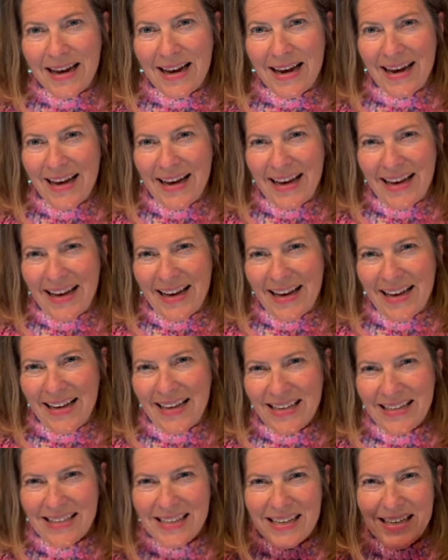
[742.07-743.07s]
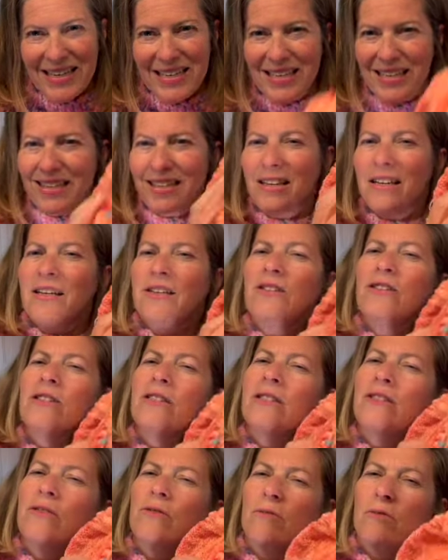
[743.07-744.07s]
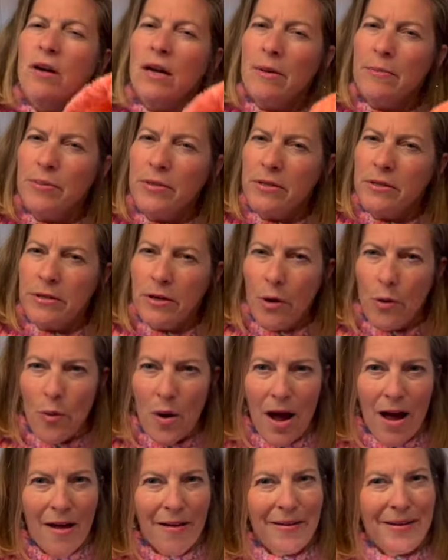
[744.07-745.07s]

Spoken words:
and it just drapes so well.